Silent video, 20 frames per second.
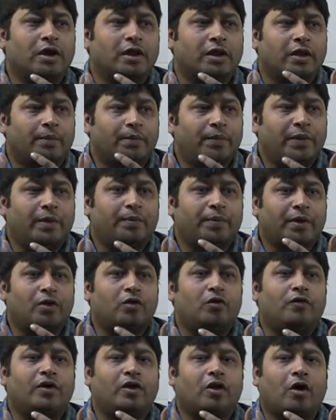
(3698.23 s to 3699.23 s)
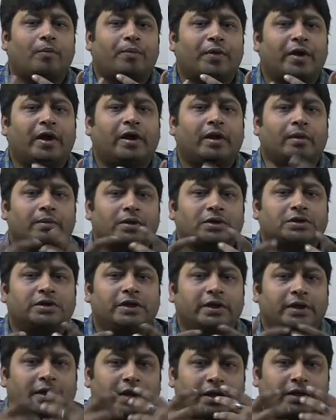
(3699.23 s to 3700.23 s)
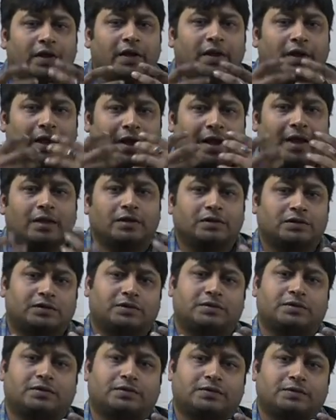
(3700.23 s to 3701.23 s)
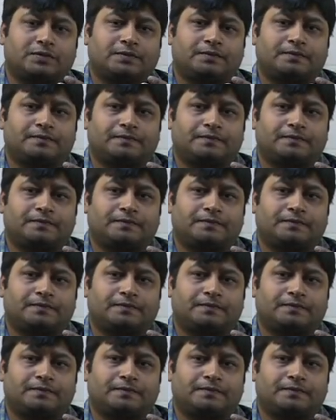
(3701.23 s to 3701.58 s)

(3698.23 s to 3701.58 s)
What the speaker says: The people who will operate a machine, nothing else.